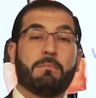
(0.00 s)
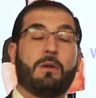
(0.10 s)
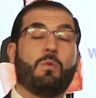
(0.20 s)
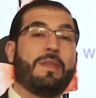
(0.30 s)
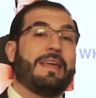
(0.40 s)

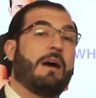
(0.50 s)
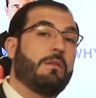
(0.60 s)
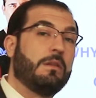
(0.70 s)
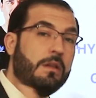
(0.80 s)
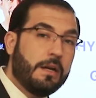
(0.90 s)
but
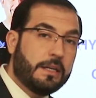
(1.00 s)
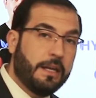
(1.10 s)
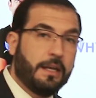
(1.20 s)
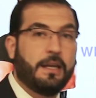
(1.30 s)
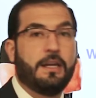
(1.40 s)
without
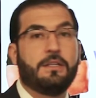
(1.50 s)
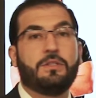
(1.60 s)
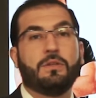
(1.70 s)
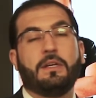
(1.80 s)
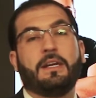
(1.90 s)
looking
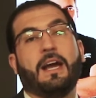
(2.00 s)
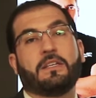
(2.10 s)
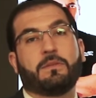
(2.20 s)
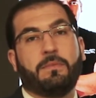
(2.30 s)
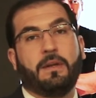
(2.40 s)
into the
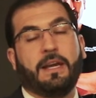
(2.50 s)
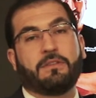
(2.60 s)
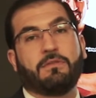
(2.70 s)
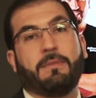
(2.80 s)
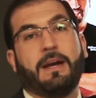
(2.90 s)

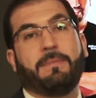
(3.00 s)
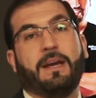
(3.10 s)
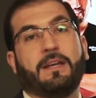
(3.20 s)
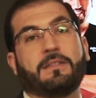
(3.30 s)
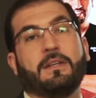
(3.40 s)
gastric
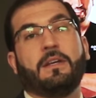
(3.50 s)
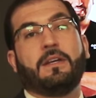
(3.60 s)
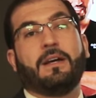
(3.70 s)
bypass